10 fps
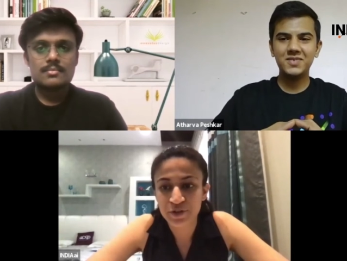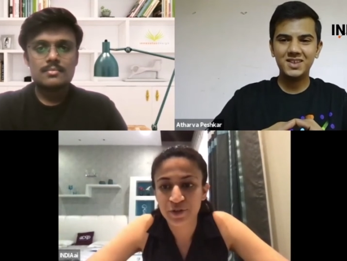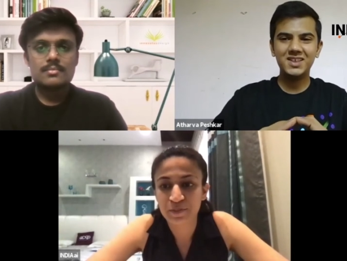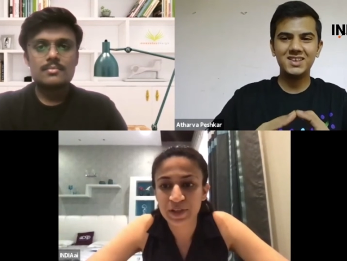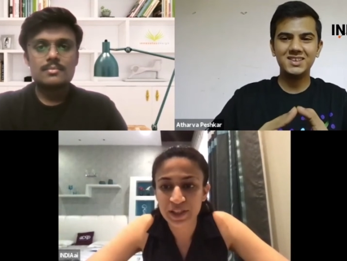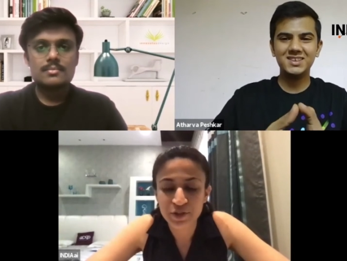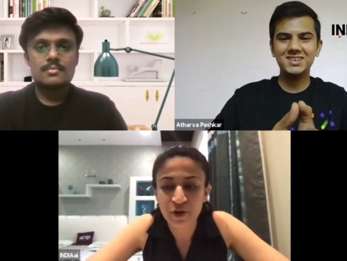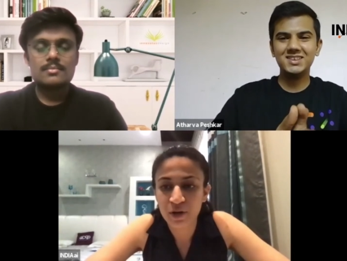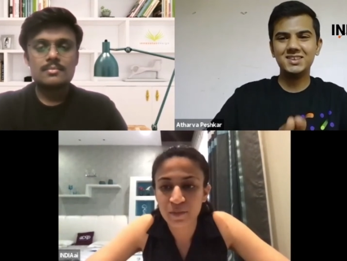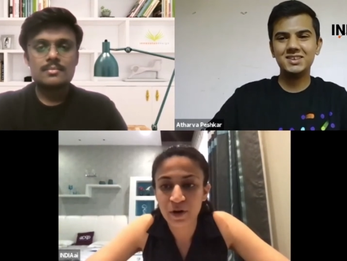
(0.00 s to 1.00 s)
Speaker 1: please
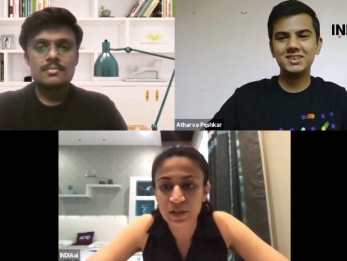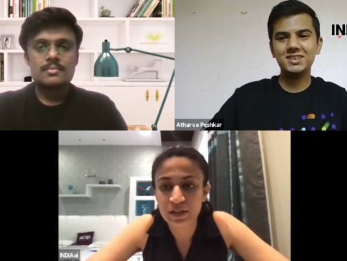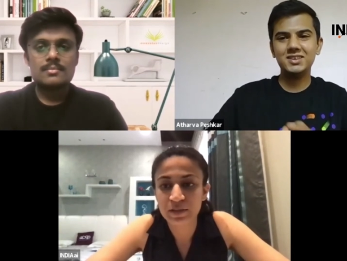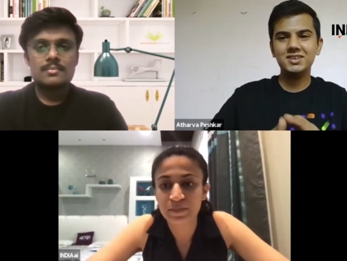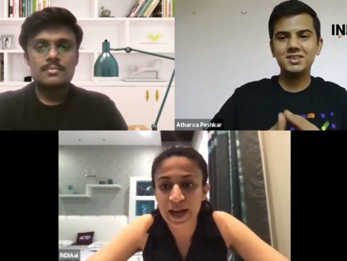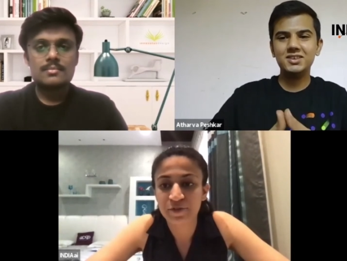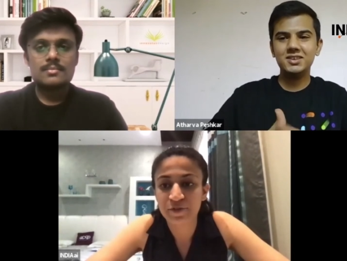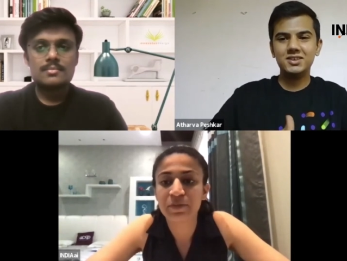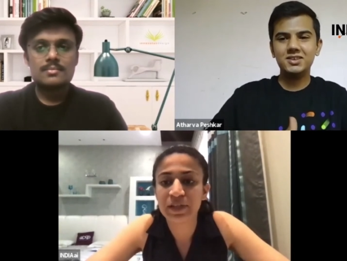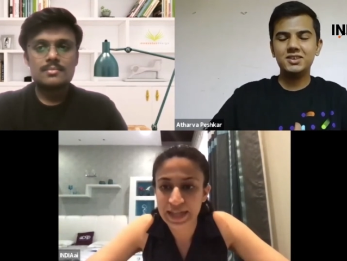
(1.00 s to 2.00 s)
talk about the
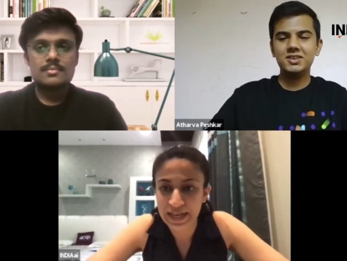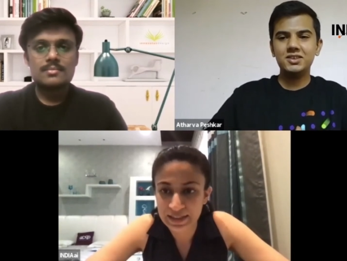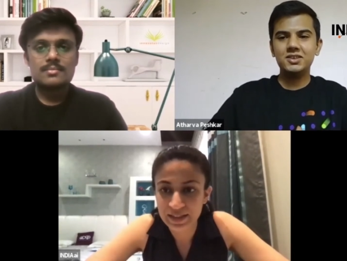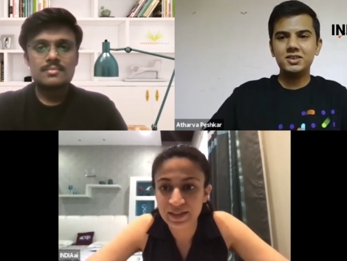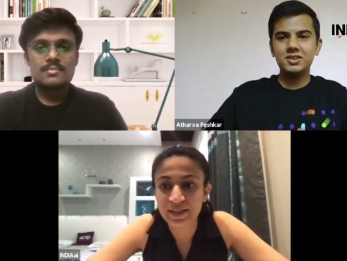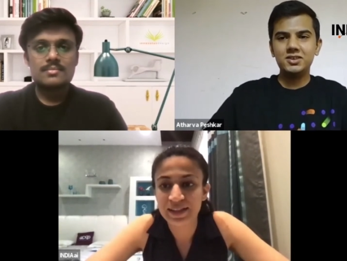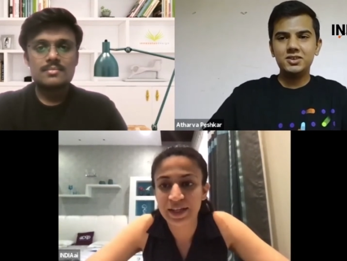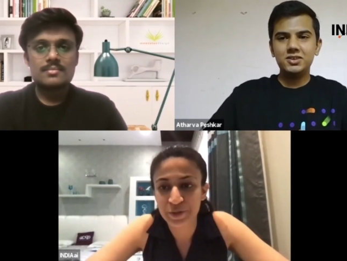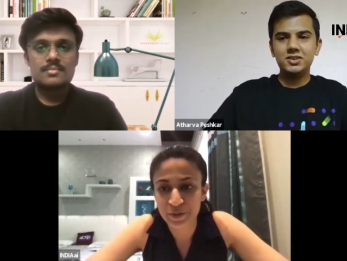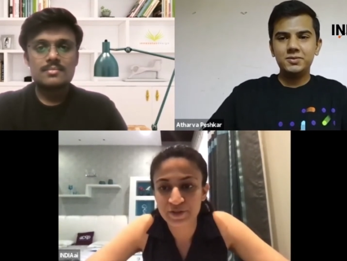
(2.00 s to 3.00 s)
platform Detectd that
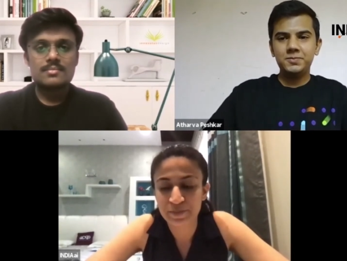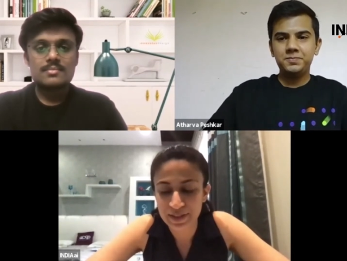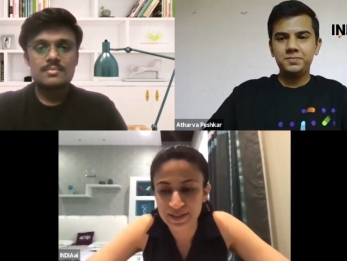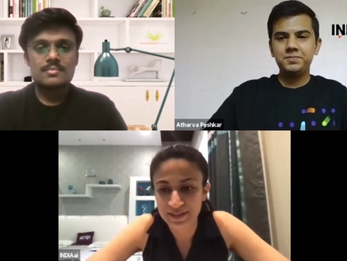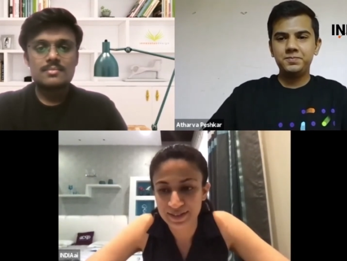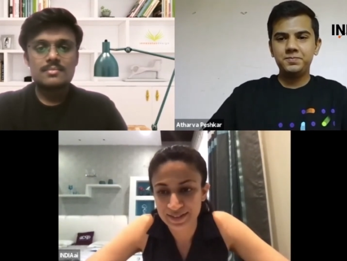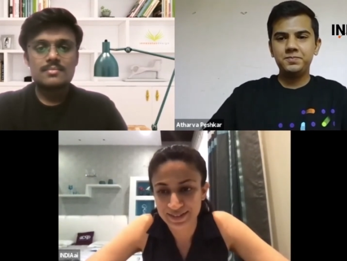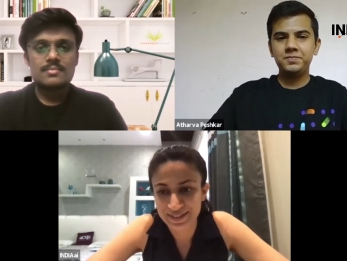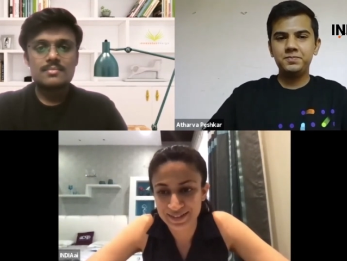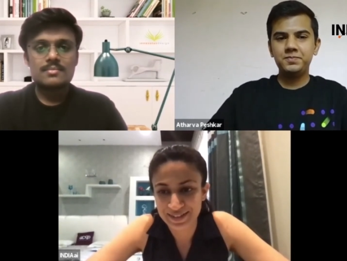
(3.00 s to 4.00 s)
you have built
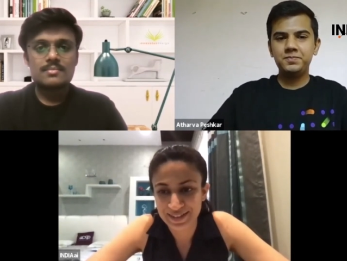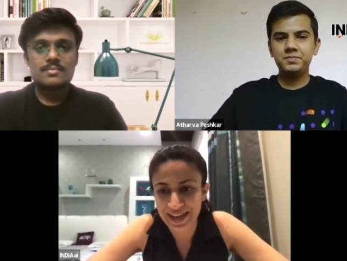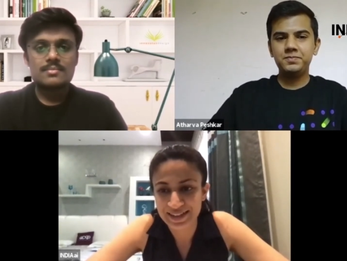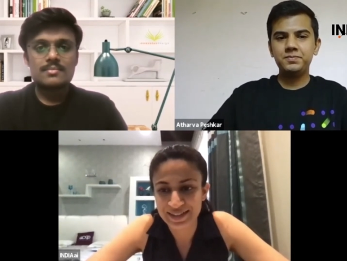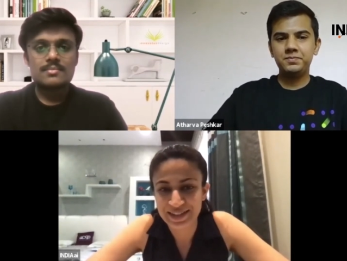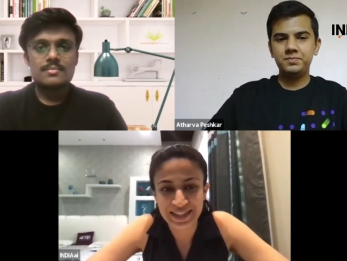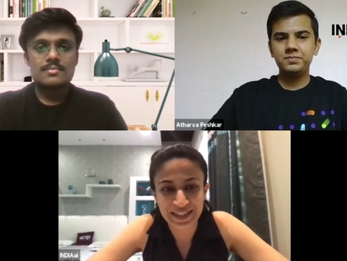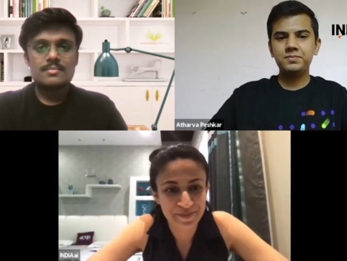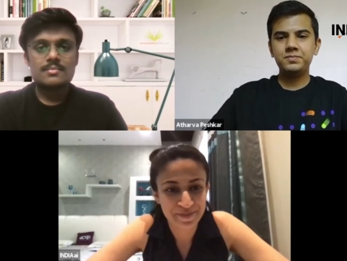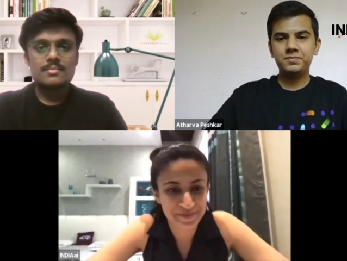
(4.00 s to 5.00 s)
as a team.
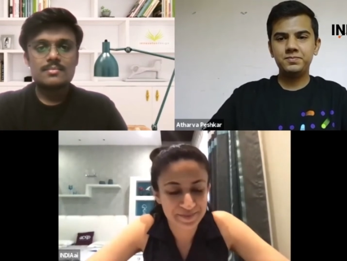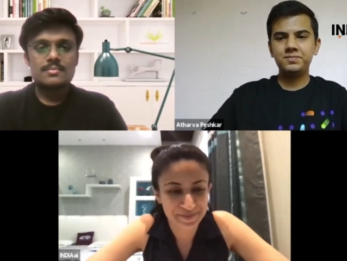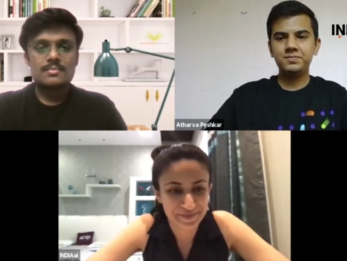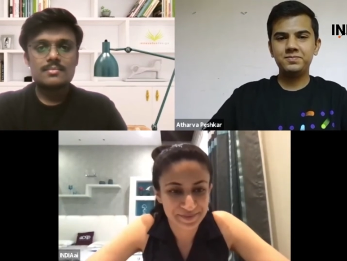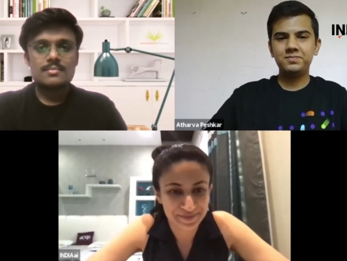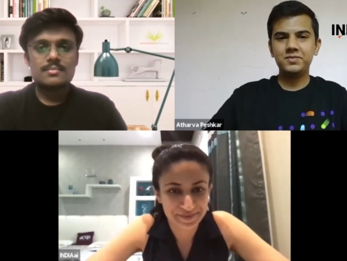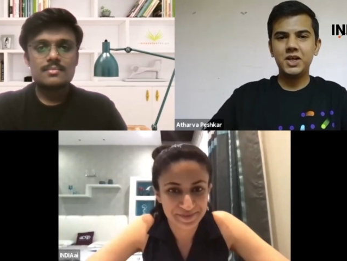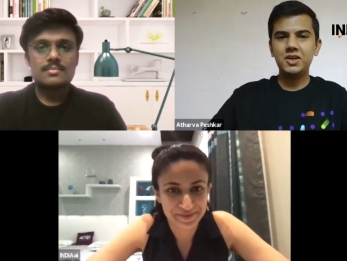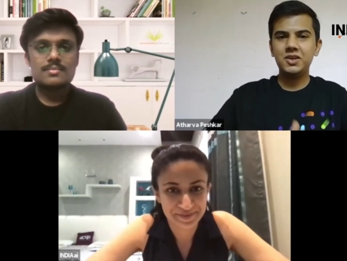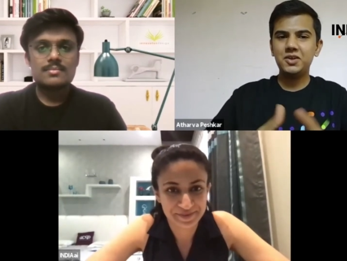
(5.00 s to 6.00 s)

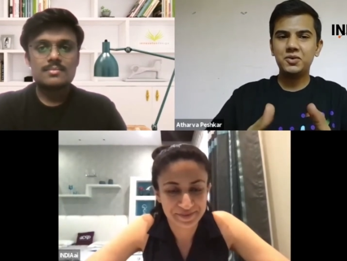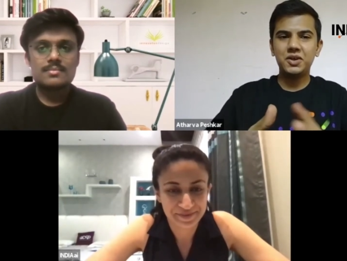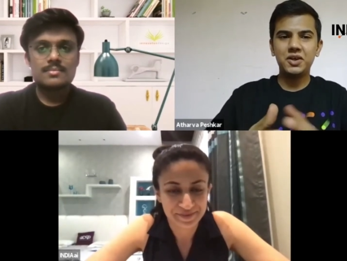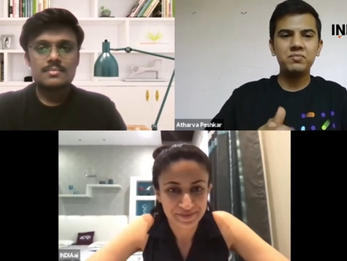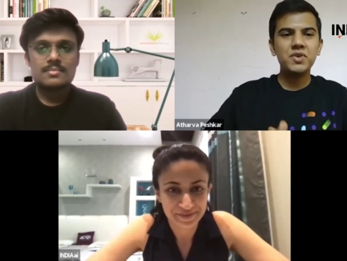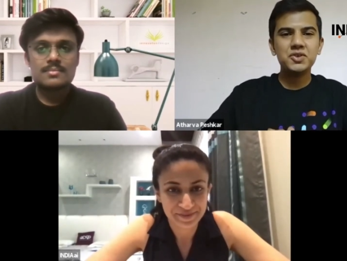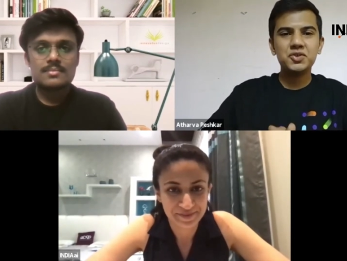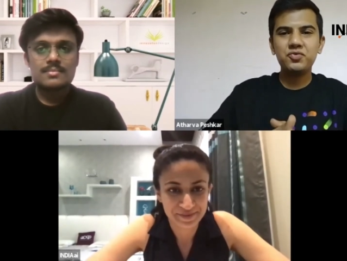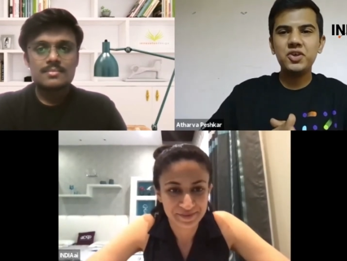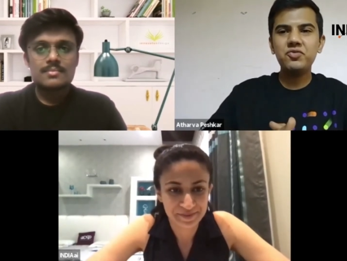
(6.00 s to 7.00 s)
Speaker 2: Okay, so
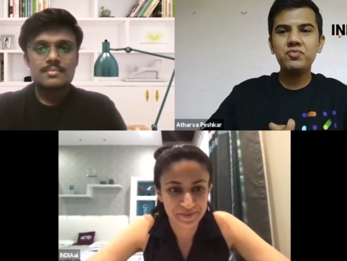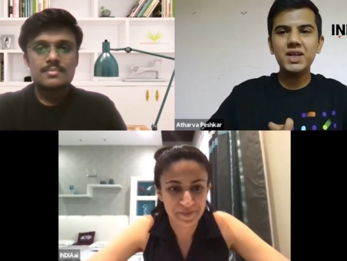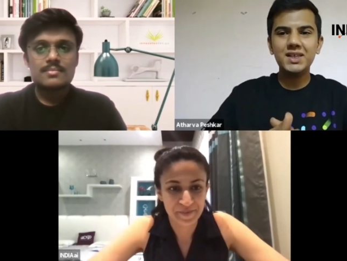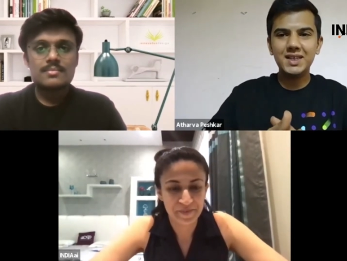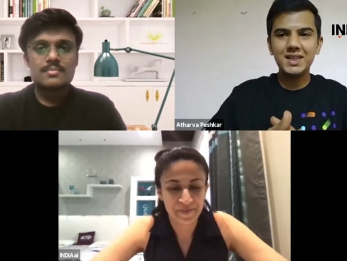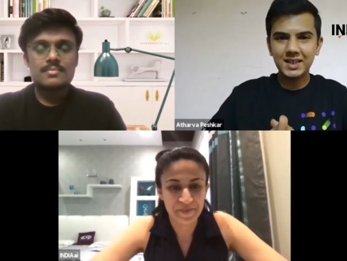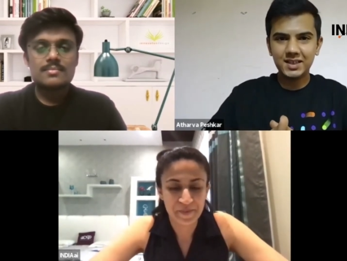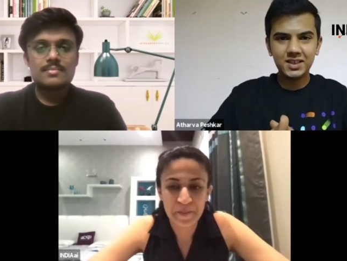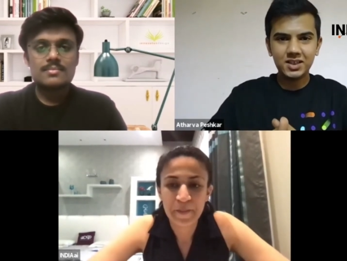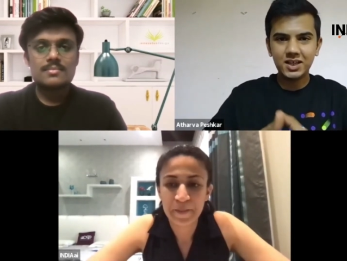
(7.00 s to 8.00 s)
we've built
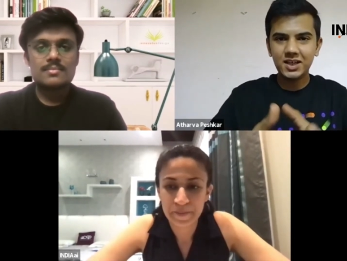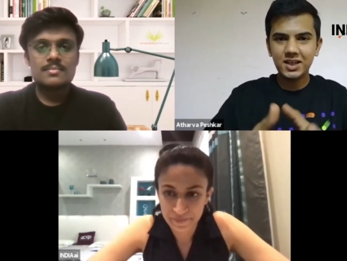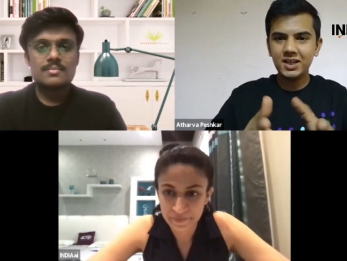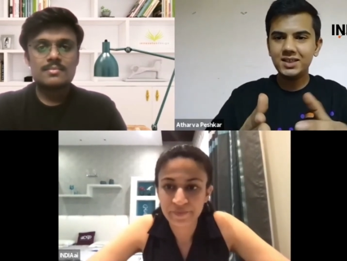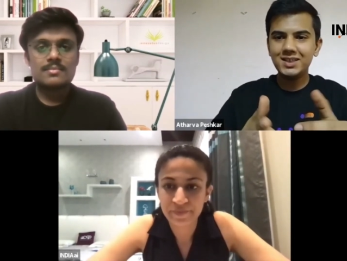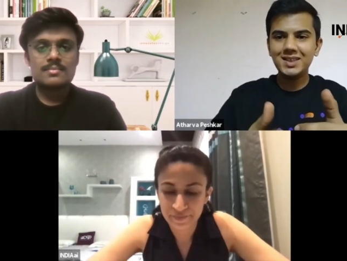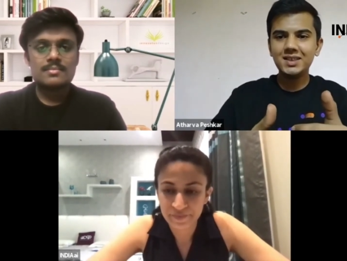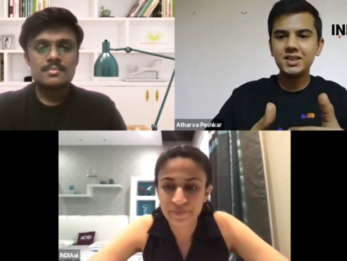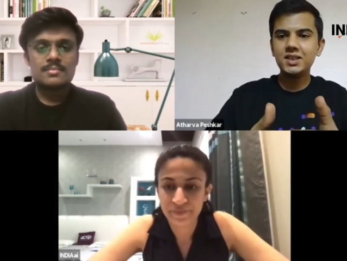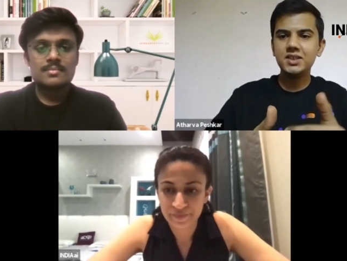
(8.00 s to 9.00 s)
Detectd, and
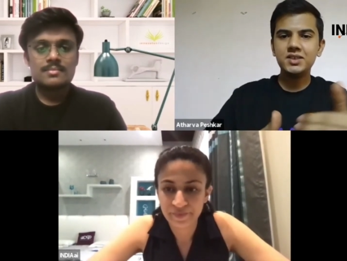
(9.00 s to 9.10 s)
Detectd is